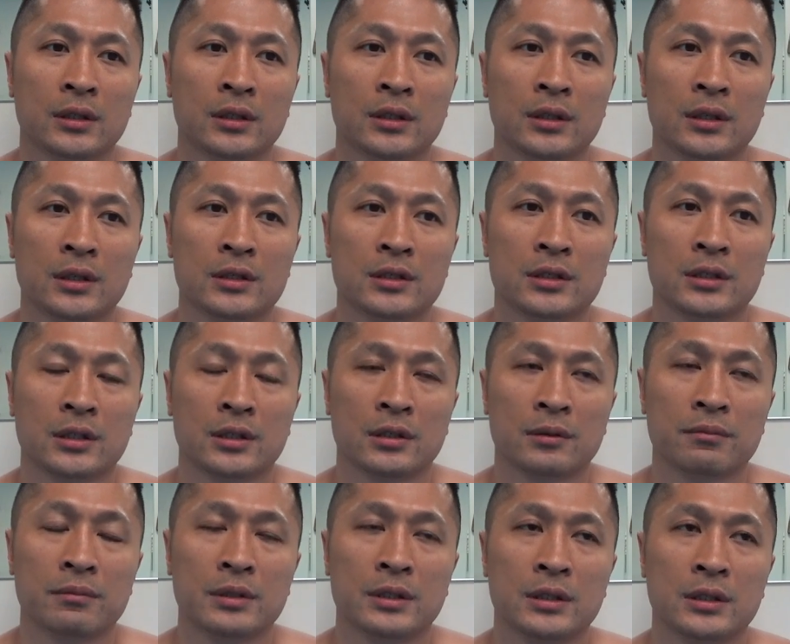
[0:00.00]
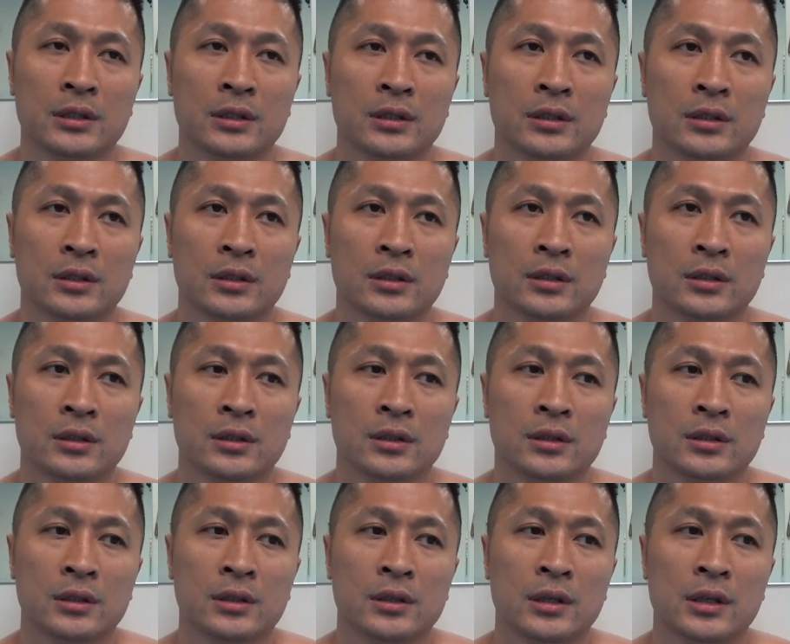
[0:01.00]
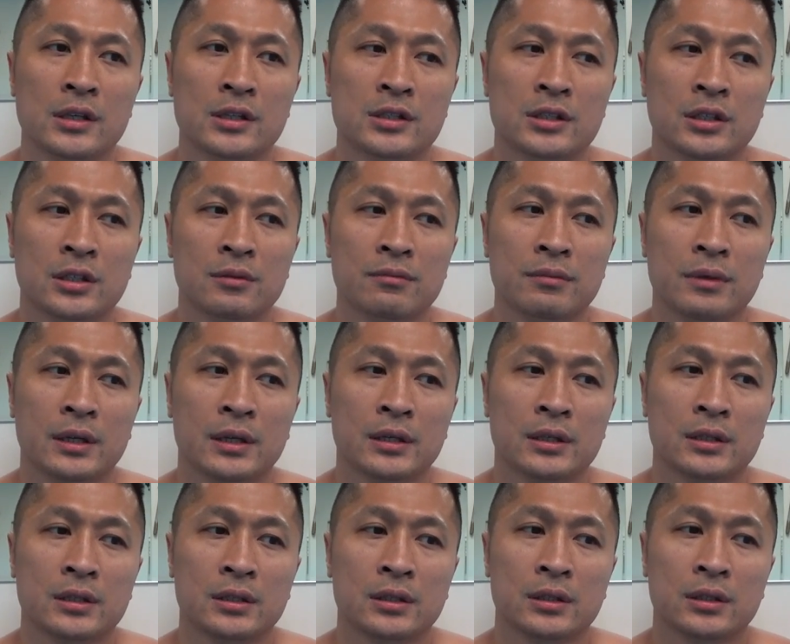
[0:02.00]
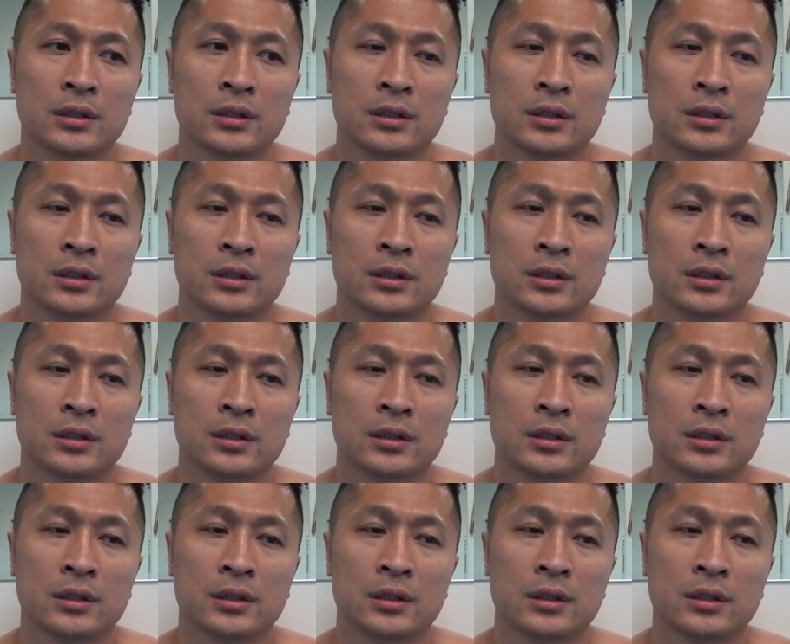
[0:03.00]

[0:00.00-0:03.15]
it's gonna be, it's gonna make